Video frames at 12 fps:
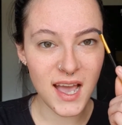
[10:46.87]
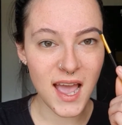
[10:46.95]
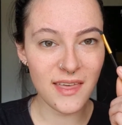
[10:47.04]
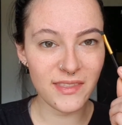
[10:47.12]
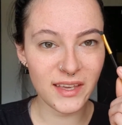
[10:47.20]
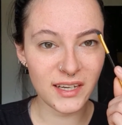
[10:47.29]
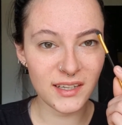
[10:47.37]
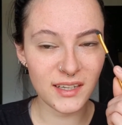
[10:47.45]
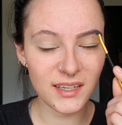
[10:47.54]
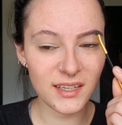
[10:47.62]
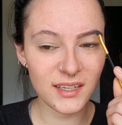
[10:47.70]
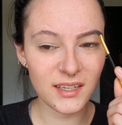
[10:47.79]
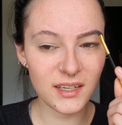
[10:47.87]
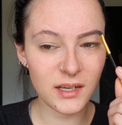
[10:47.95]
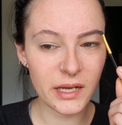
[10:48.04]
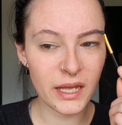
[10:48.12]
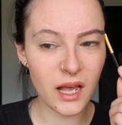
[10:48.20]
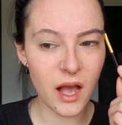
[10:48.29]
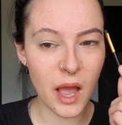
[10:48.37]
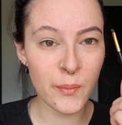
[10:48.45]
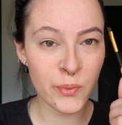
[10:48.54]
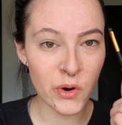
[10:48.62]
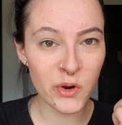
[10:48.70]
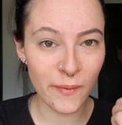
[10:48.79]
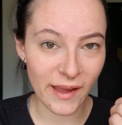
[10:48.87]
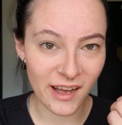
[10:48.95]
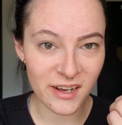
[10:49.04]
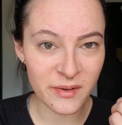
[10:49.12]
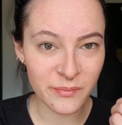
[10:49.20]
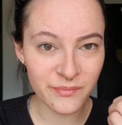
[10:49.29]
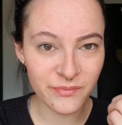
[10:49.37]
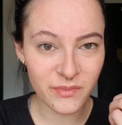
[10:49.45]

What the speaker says: And then I broke my arm,